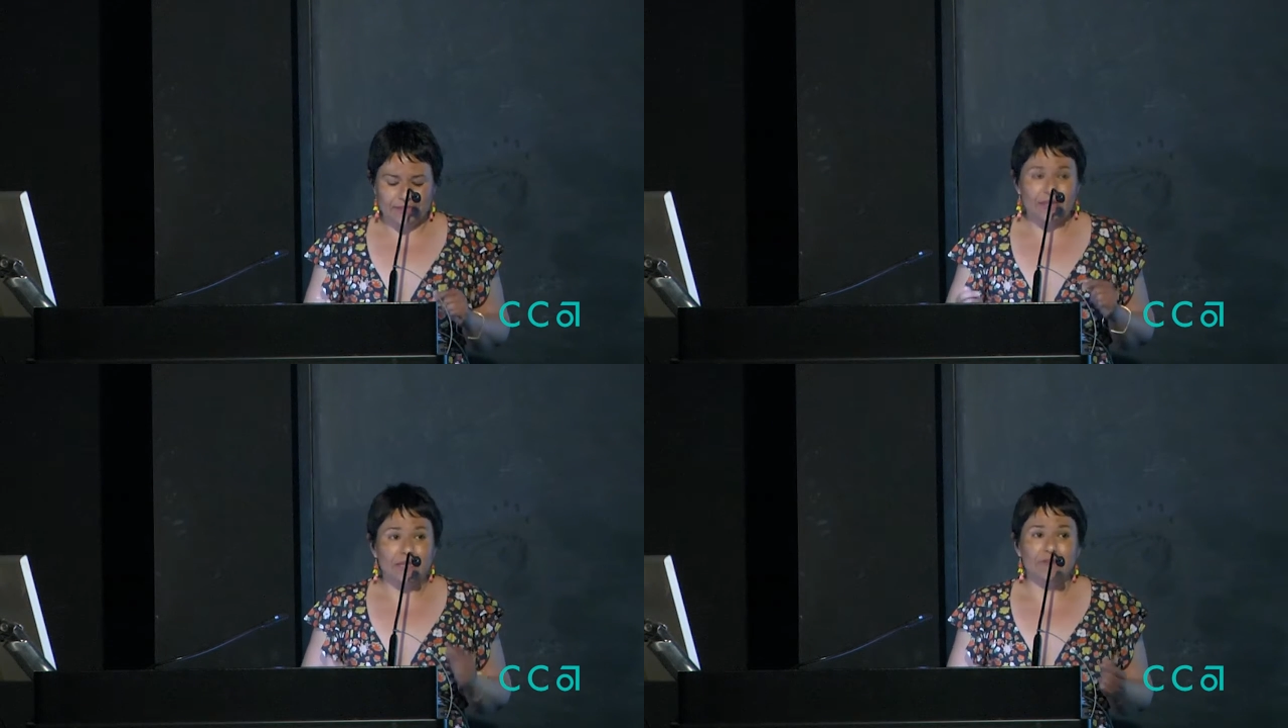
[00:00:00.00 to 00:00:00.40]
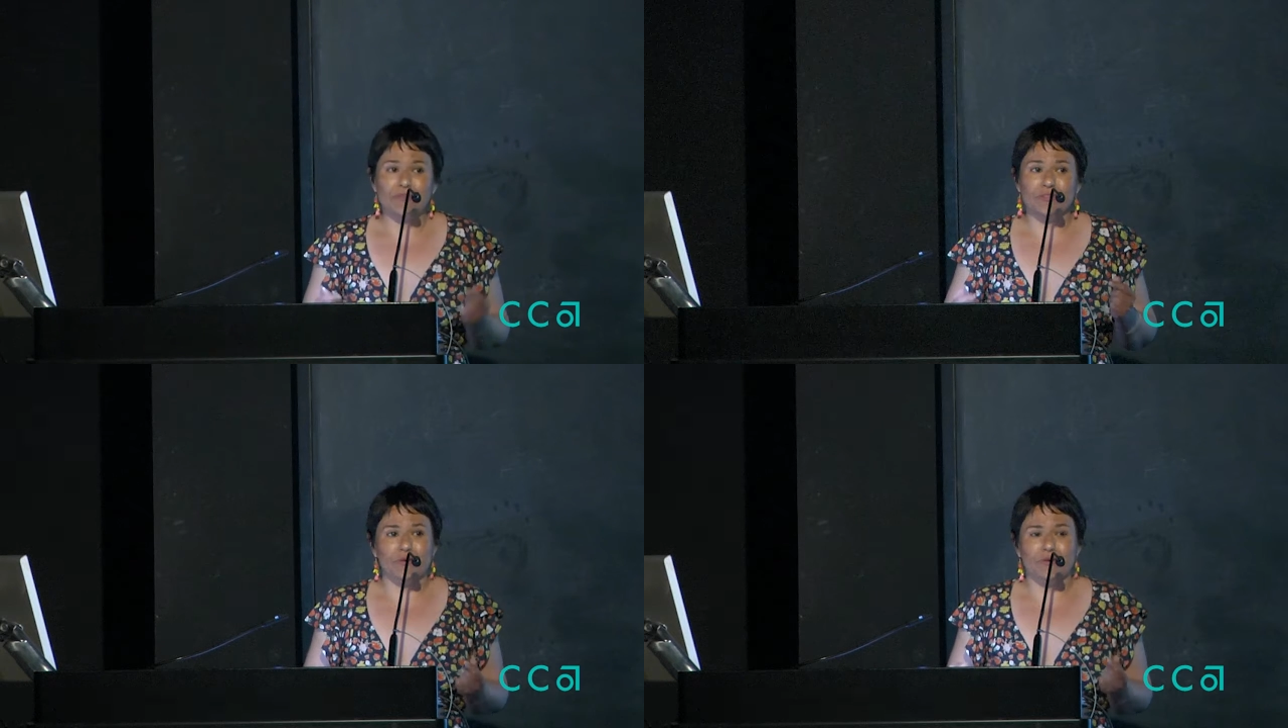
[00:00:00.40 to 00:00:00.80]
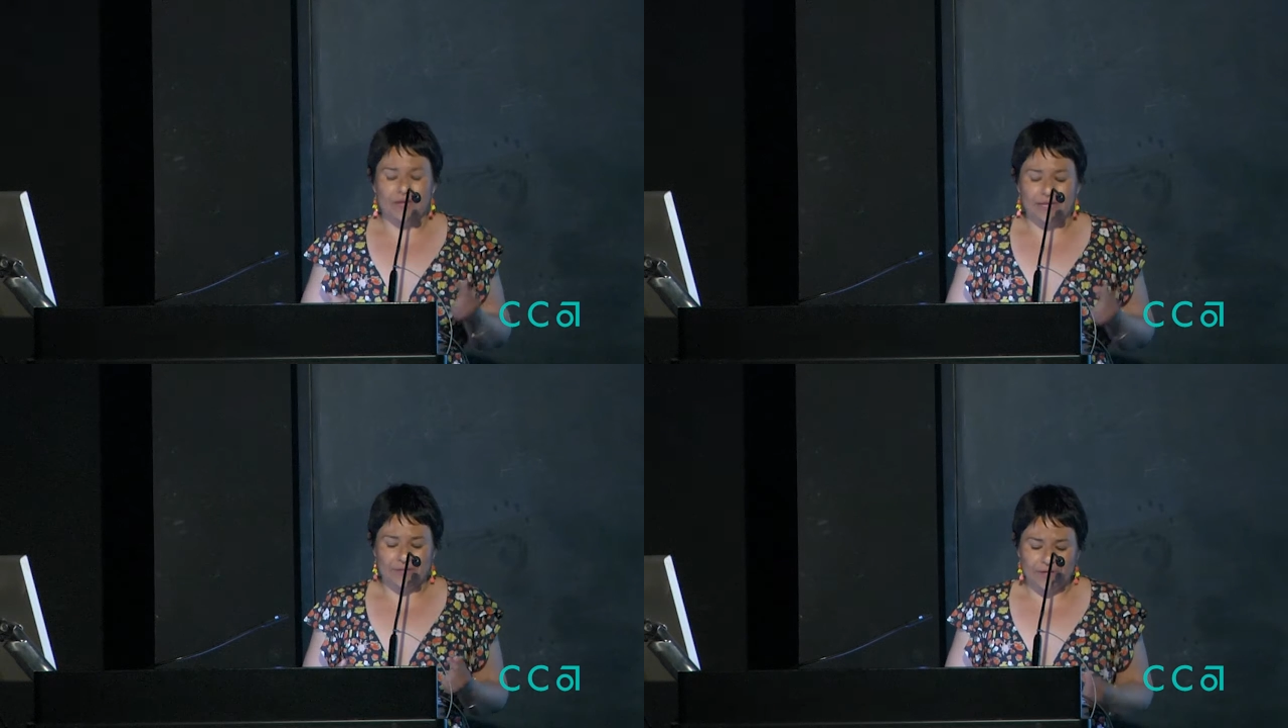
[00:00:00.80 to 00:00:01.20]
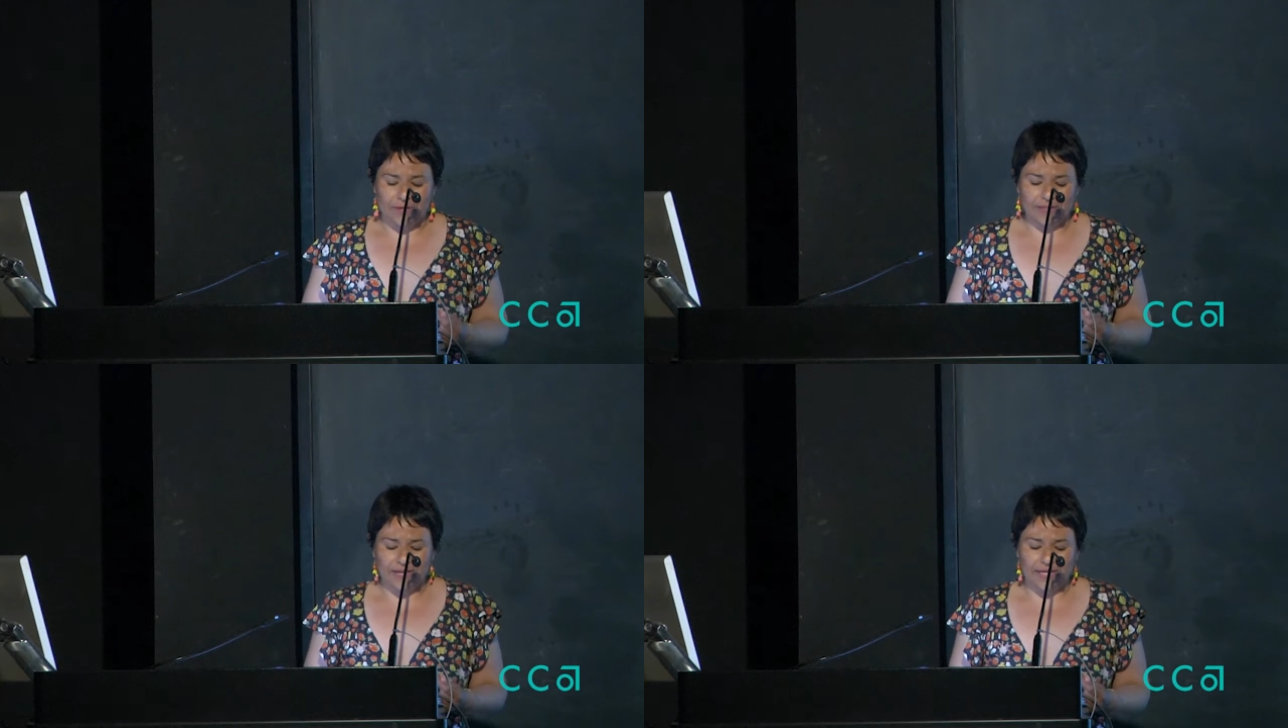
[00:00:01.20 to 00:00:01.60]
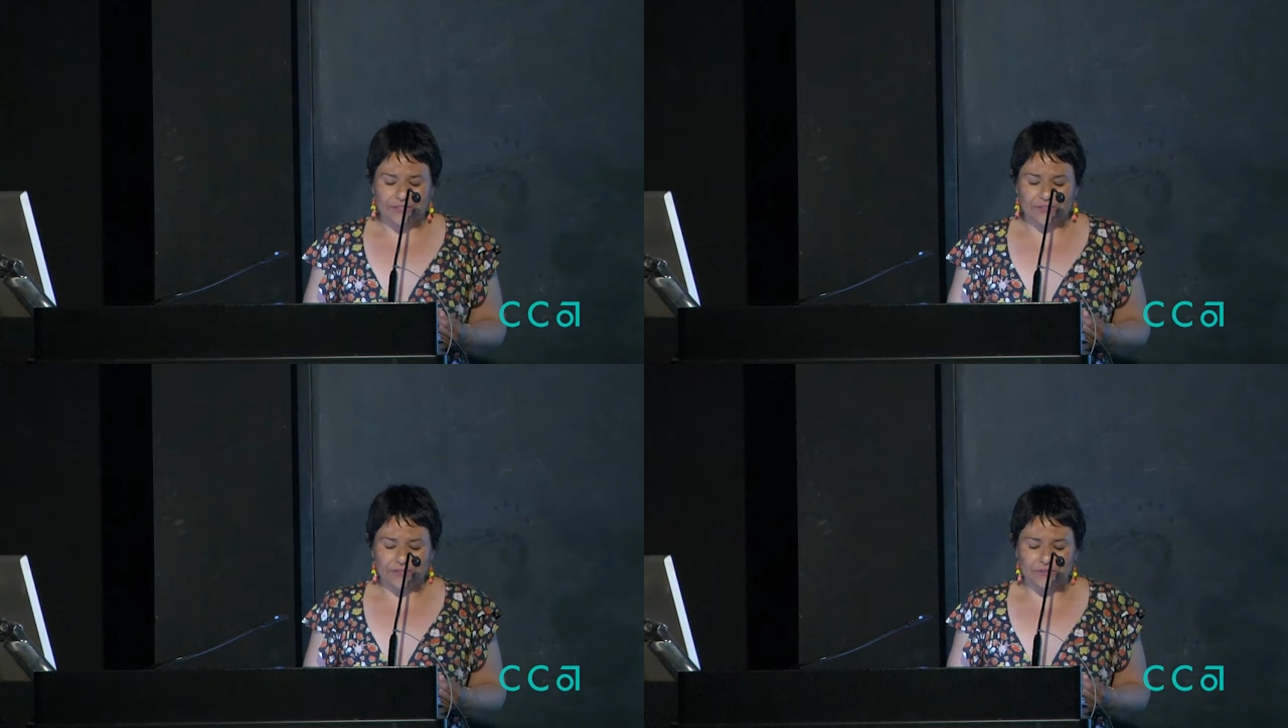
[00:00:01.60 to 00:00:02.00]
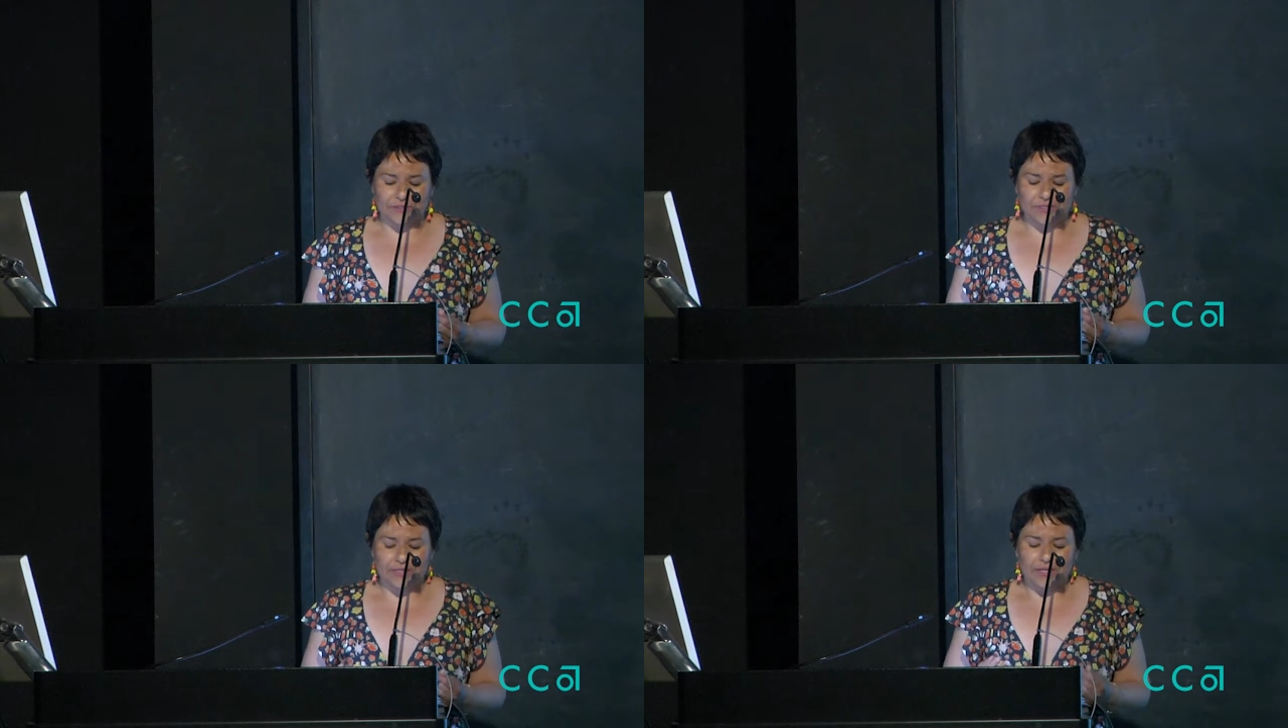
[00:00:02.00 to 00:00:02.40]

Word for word: even though I am not lactose.